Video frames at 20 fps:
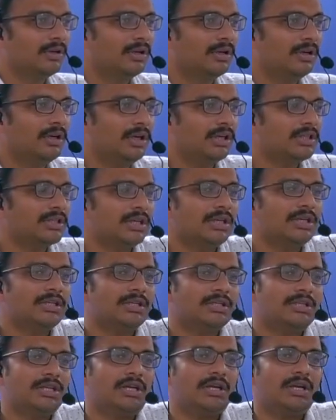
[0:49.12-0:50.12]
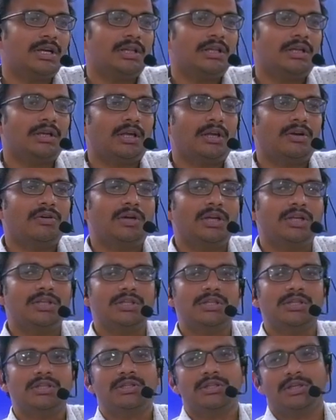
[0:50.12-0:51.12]
Generally the
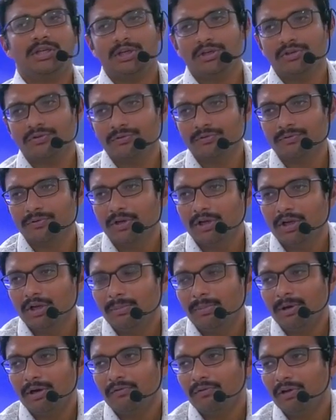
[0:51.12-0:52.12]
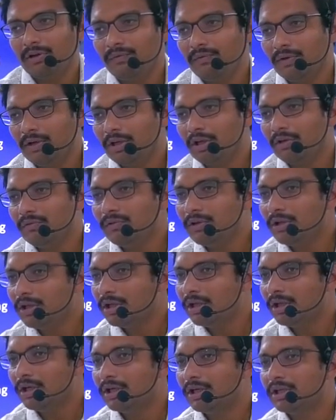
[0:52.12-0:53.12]
connotation is negative. But when we give
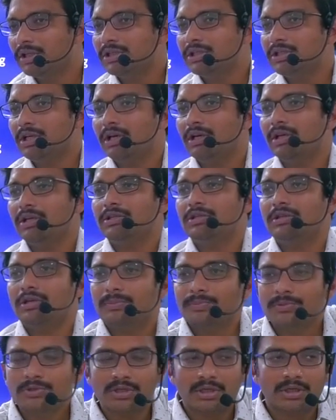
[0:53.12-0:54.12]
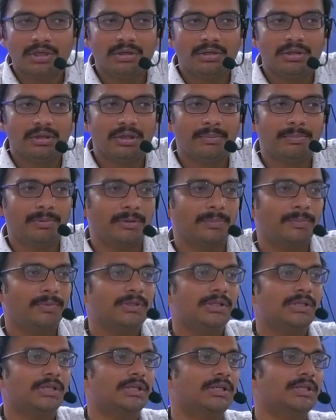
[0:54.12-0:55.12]
the digital disruption, the
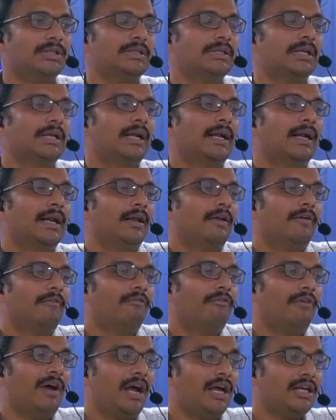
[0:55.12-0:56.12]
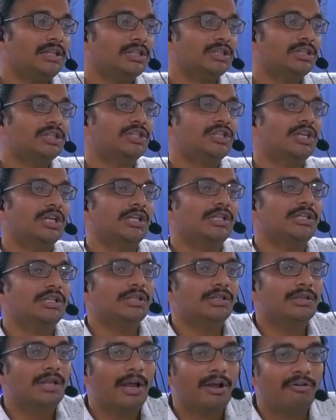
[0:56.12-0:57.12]
purpose is vast
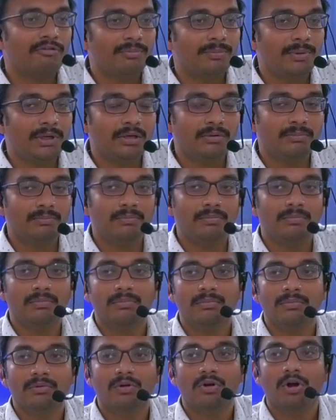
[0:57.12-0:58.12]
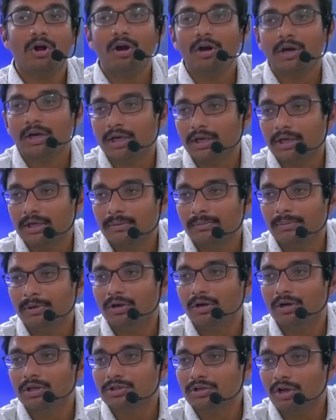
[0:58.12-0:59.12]
changes have been got
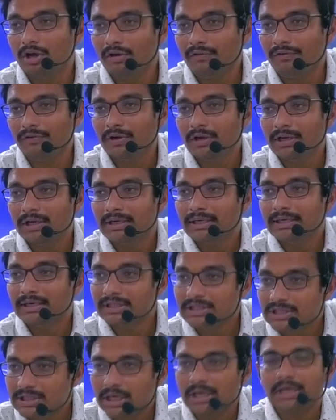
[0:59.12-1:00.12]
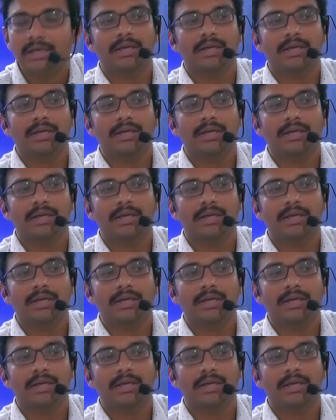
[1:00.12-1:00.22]
because of digital